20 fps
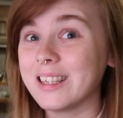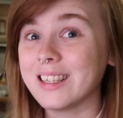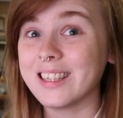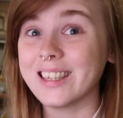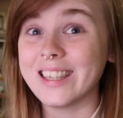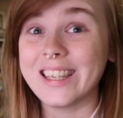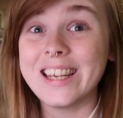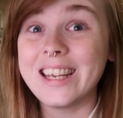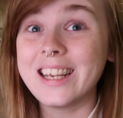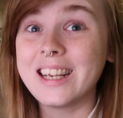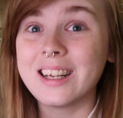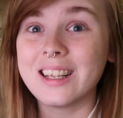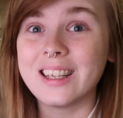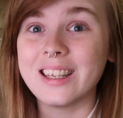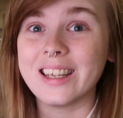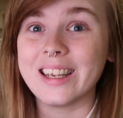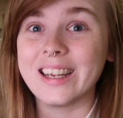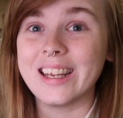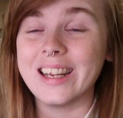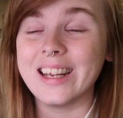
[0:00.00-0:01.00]

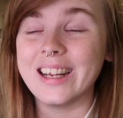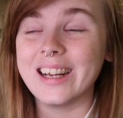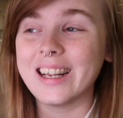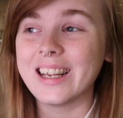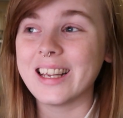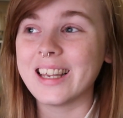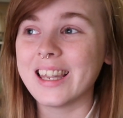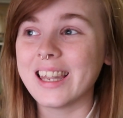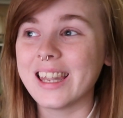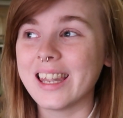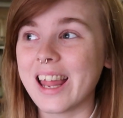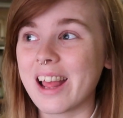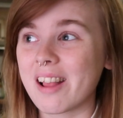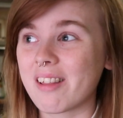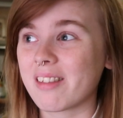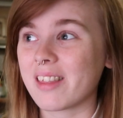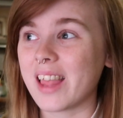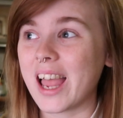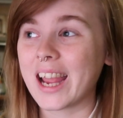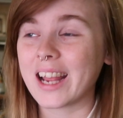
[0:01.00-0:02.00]
legally
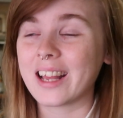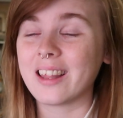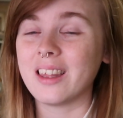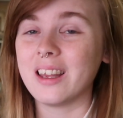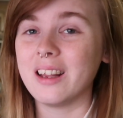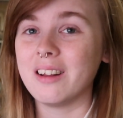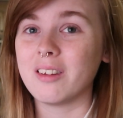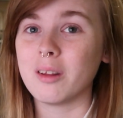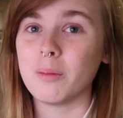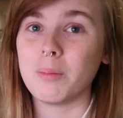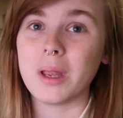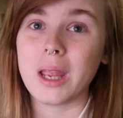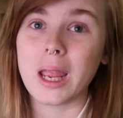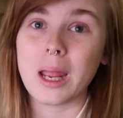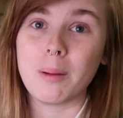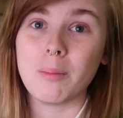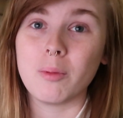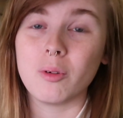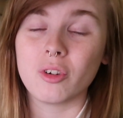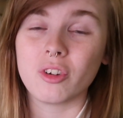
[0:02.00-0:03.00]
less likely to be
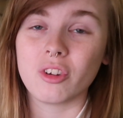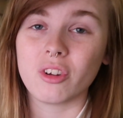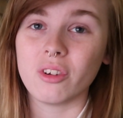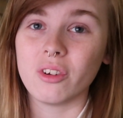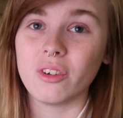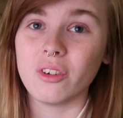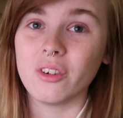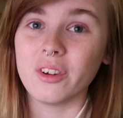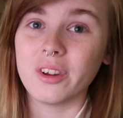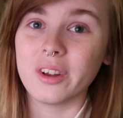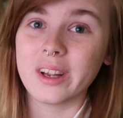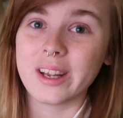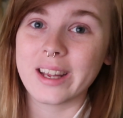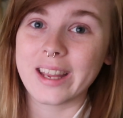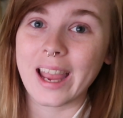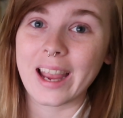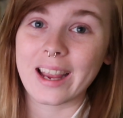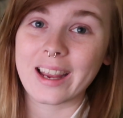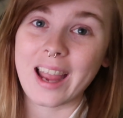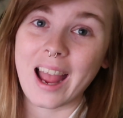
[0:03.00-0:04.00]
able to
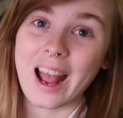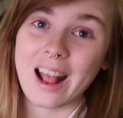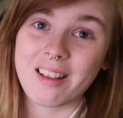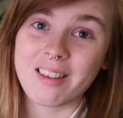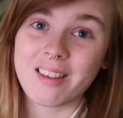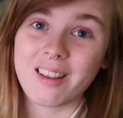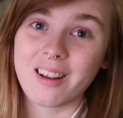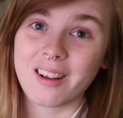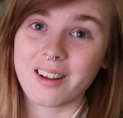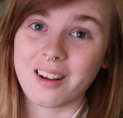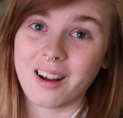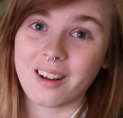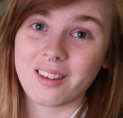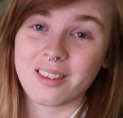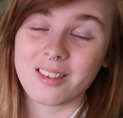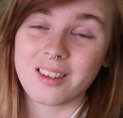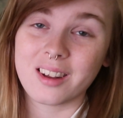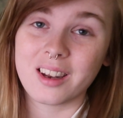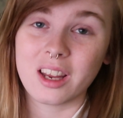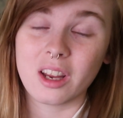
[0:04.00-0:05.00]
get
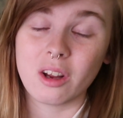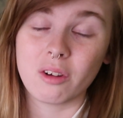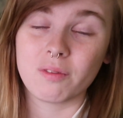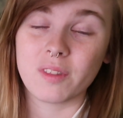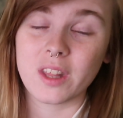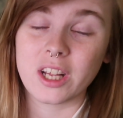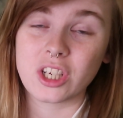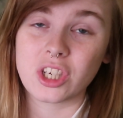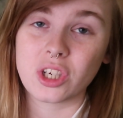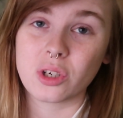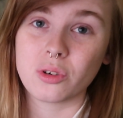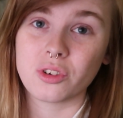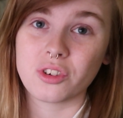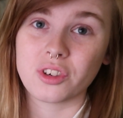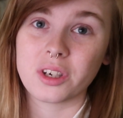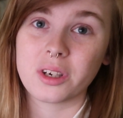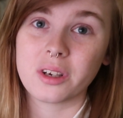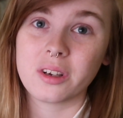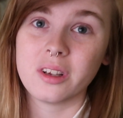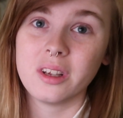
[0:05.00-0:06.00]
custody of their
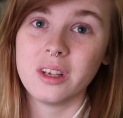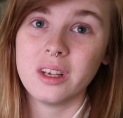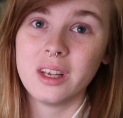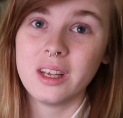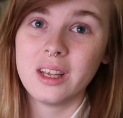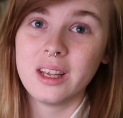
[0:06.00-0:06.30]
children